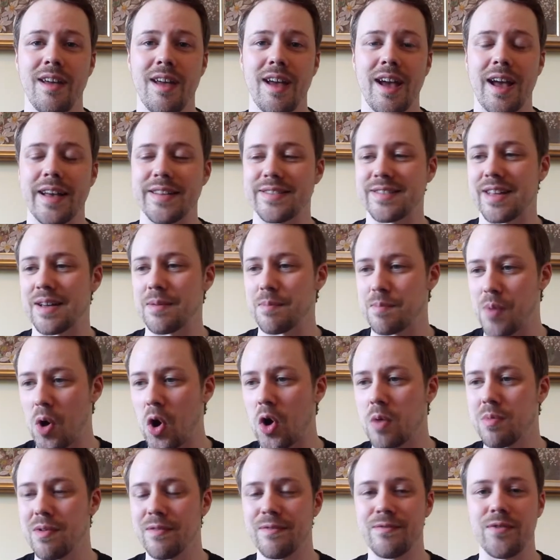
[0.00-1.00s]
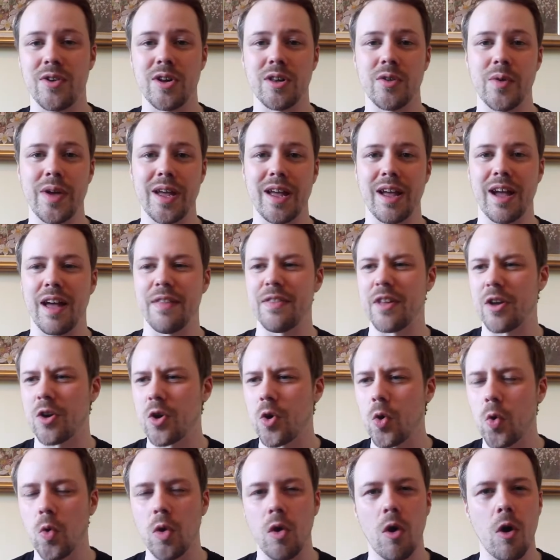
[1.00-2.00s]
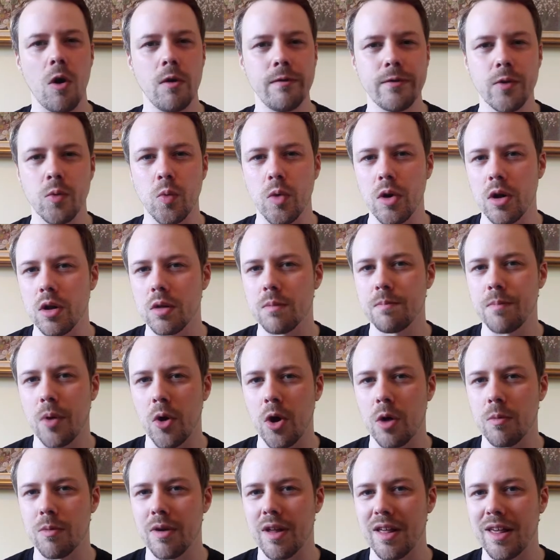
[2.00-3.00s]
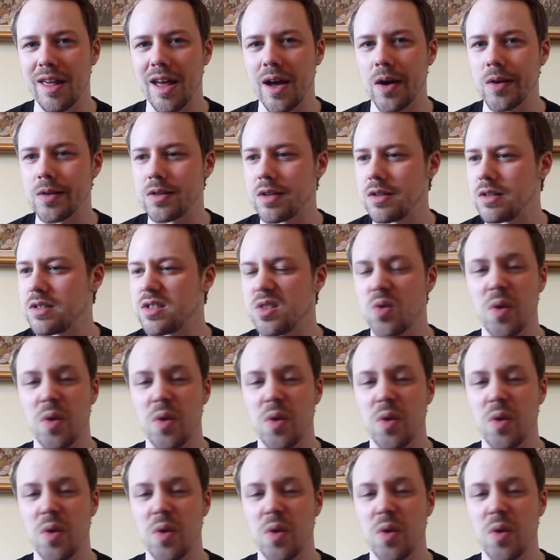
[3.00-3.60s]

has that Pokemon following and the cool overworld Pokemon encounters,